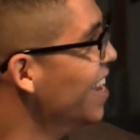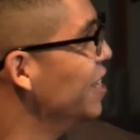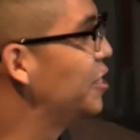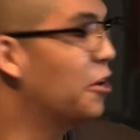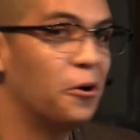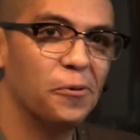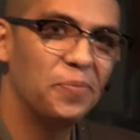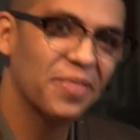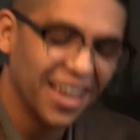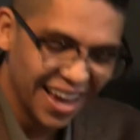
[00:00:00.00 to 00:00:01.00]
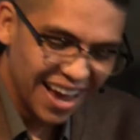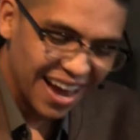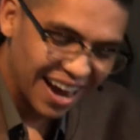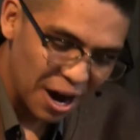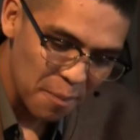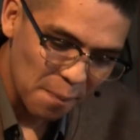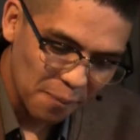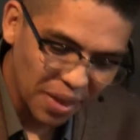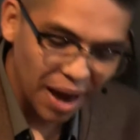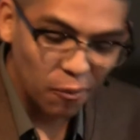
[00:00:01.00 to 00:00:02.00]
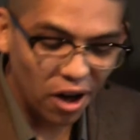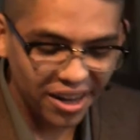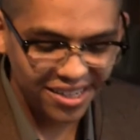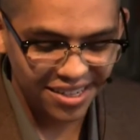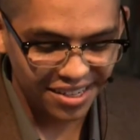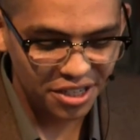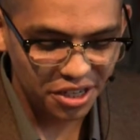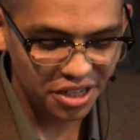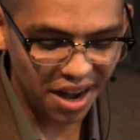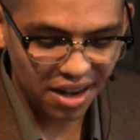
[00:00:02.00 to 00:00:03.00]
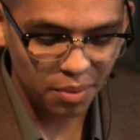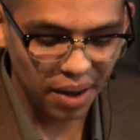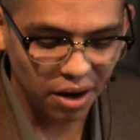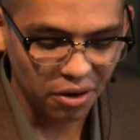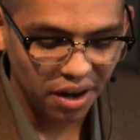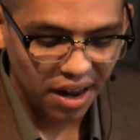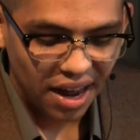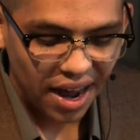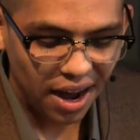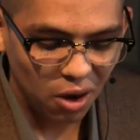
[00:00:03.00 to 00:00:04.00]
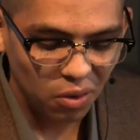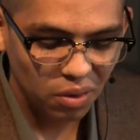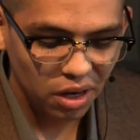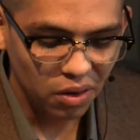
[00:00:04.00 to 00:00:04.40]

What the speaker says: So I'm wanting to talk about how,